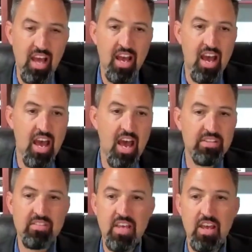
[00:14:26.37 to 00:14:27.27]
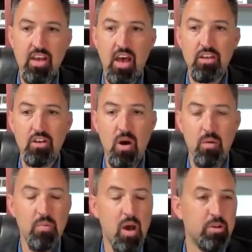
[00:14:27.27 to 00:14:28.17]
I have to say,
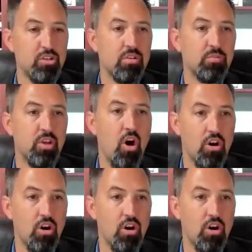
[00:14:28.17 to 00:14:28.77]
I'm extremely